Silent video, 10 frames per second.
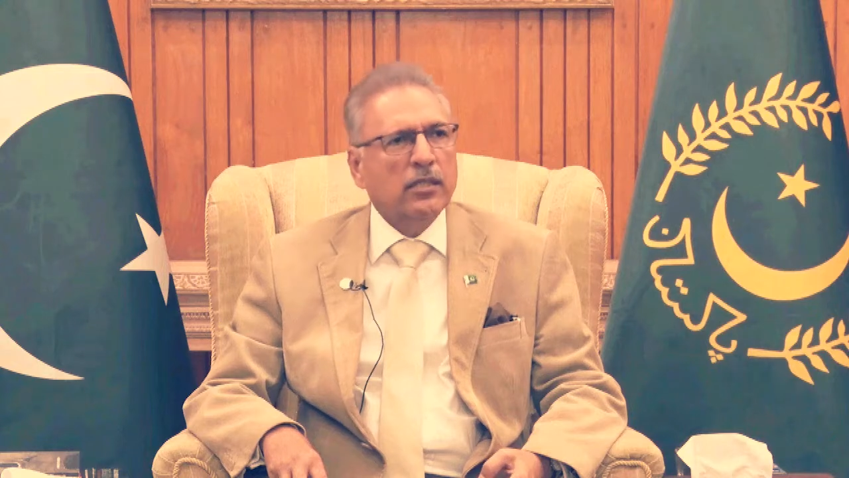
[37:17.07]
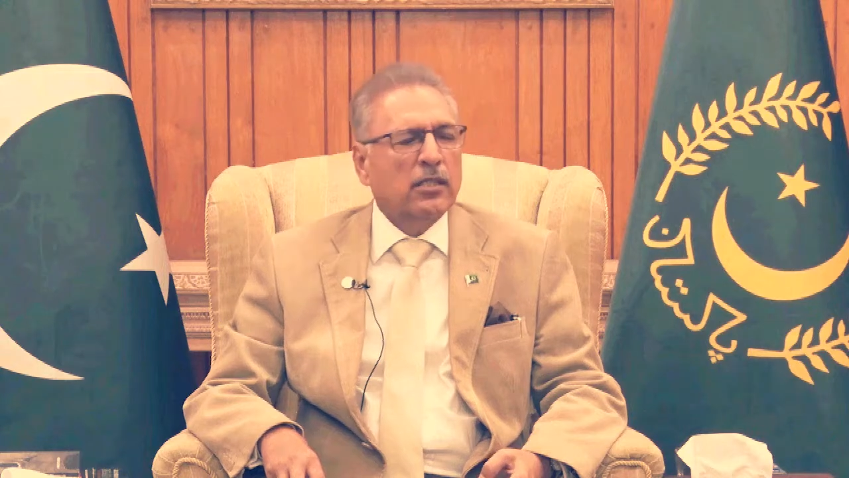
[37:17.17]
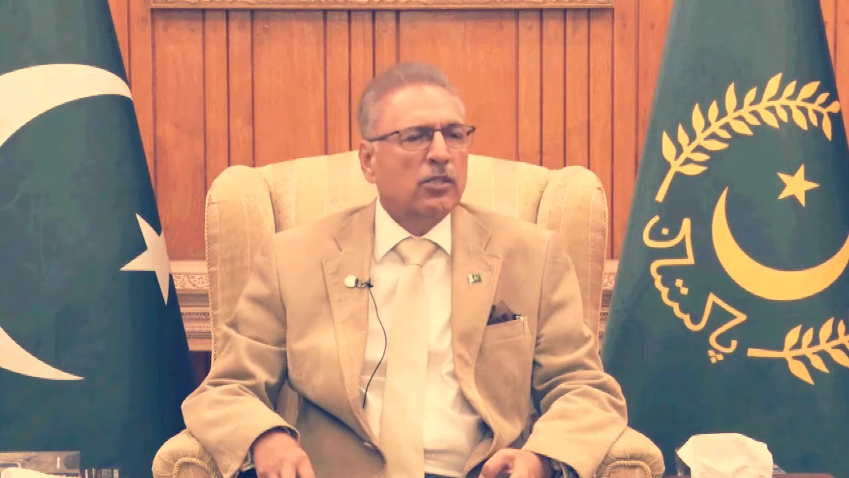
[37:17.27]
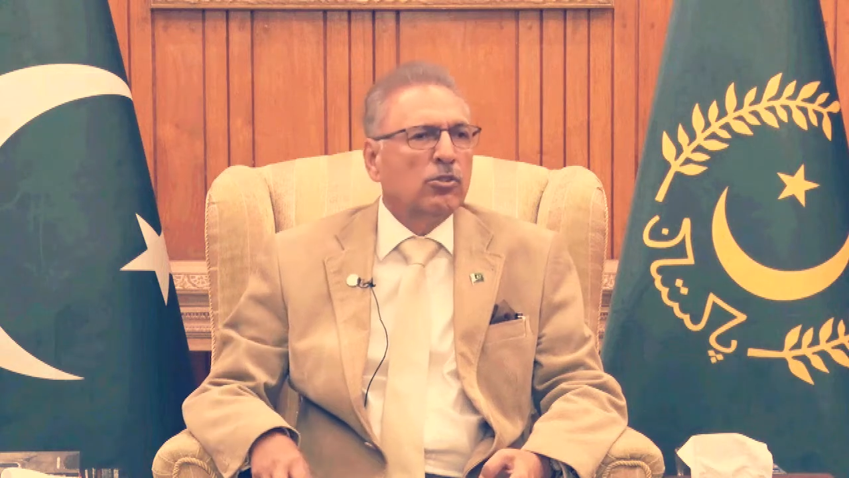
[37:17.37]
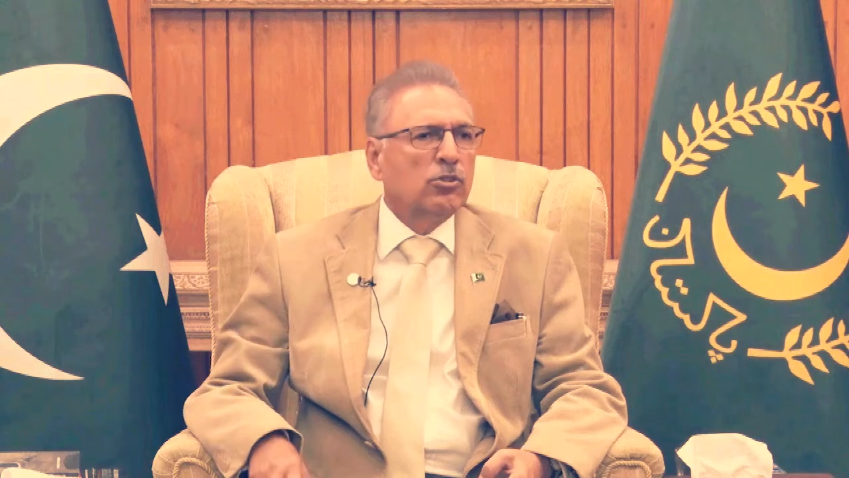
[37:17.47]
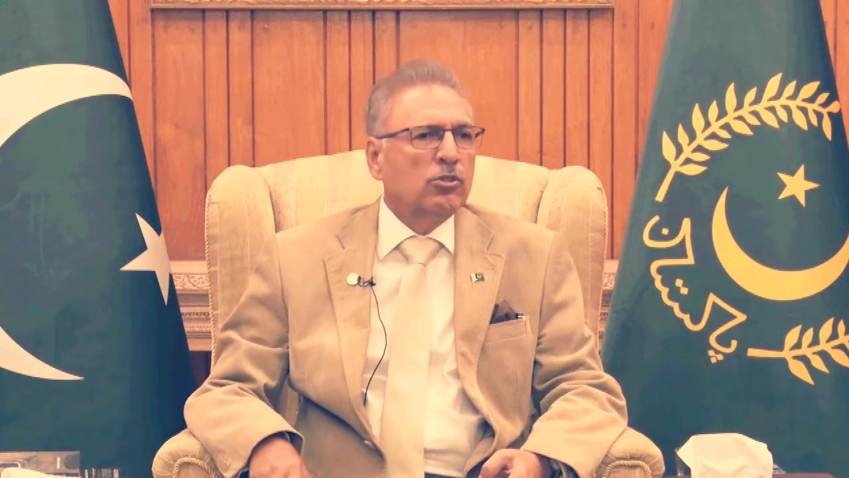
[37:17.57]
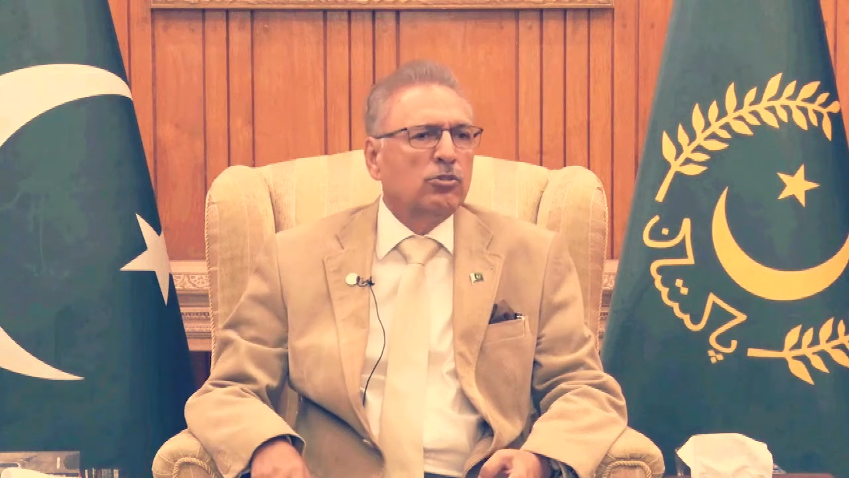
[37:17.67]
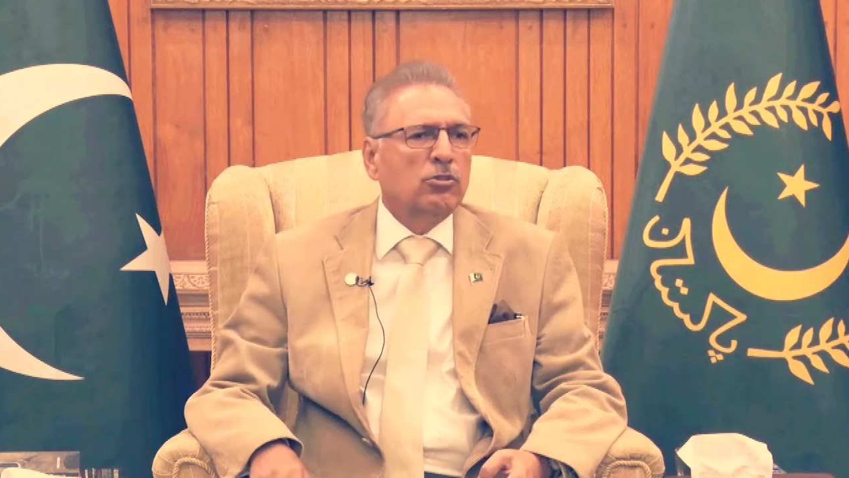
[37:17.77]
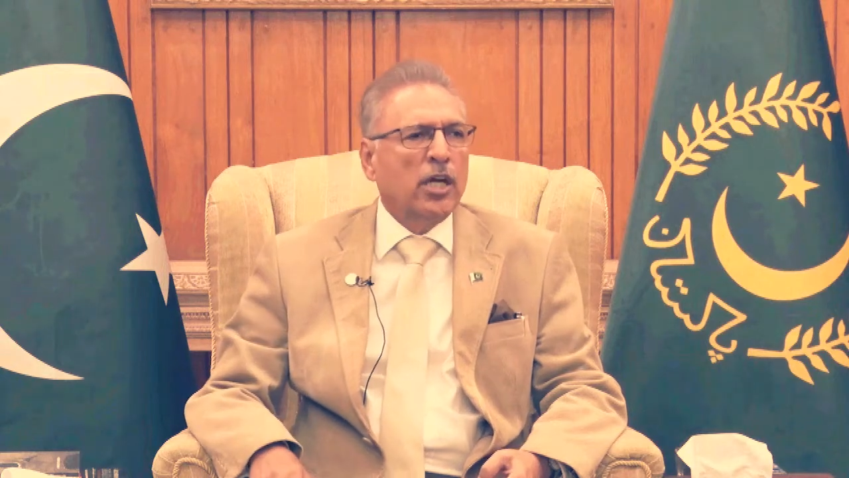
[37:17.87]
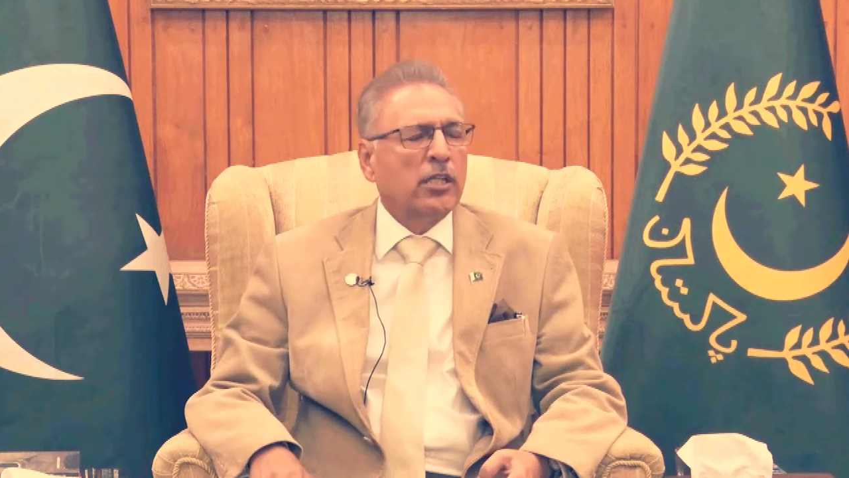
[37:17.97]
I sent
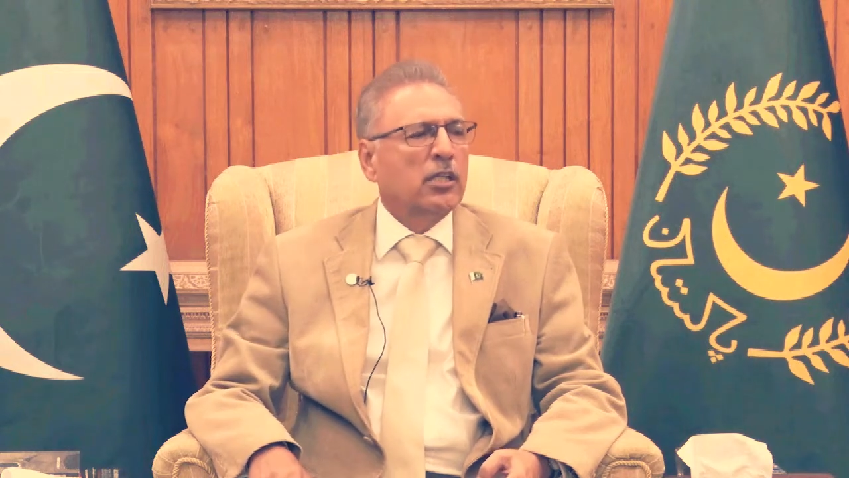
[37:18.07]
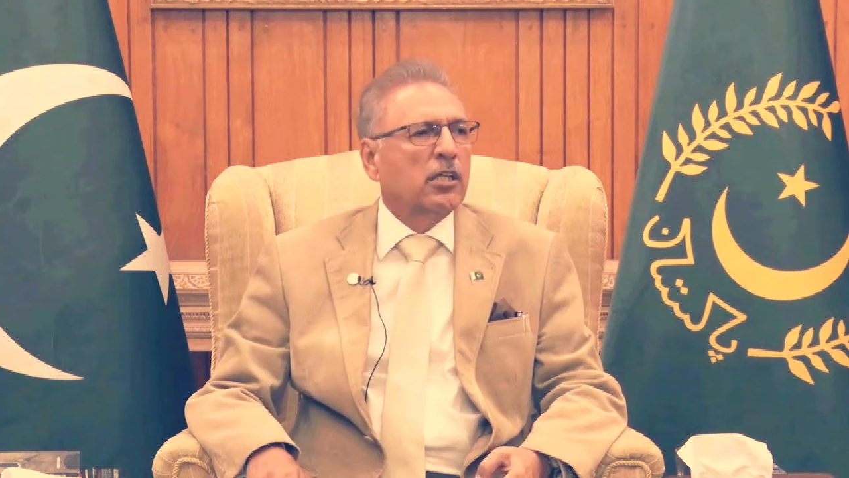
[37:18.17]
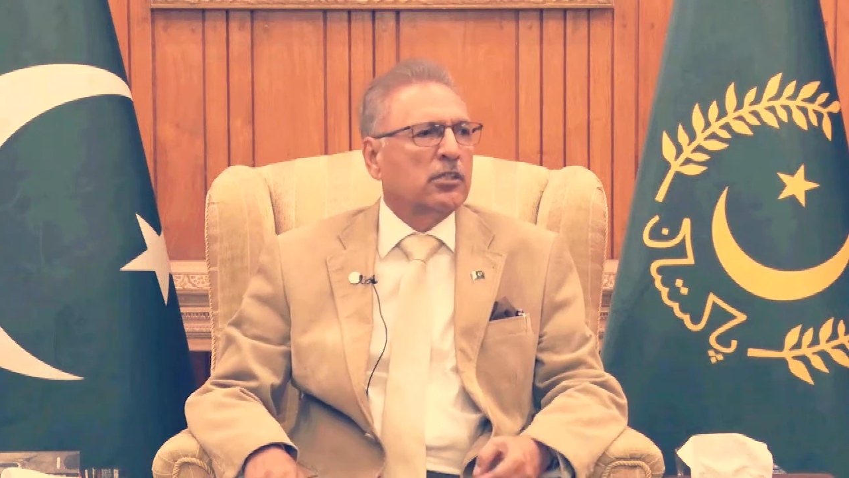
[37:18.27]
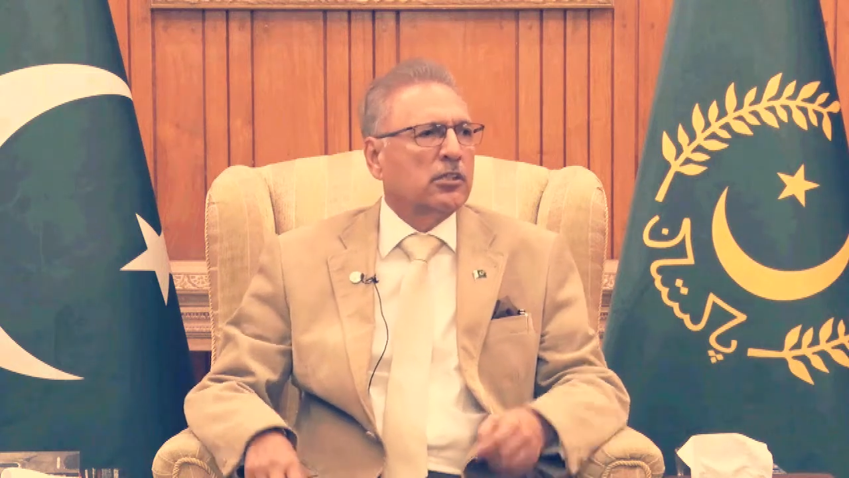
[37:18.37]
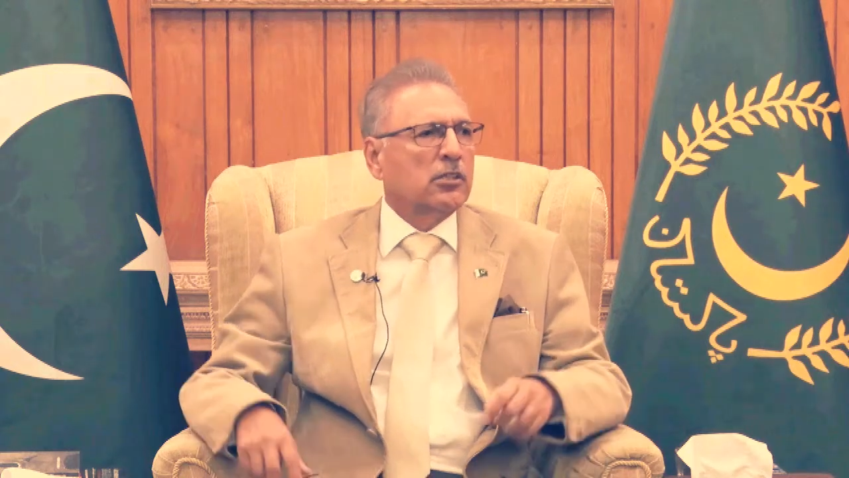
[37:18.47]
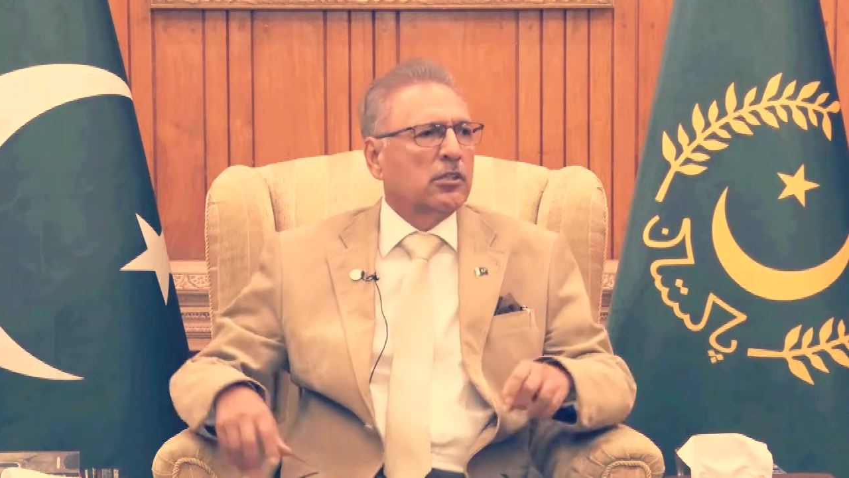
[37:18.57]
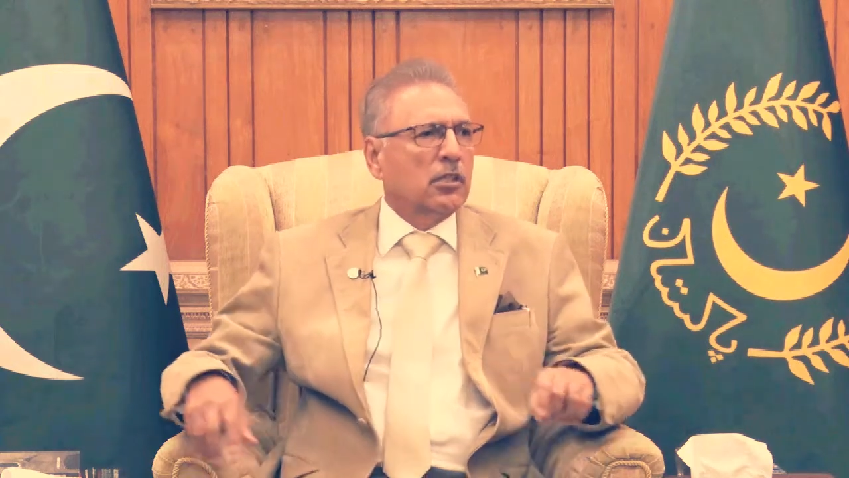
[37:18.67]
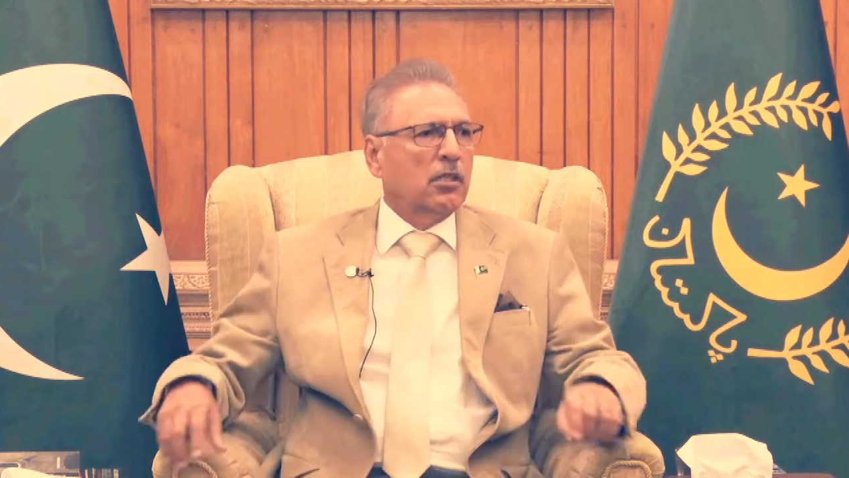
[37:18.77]
United Nations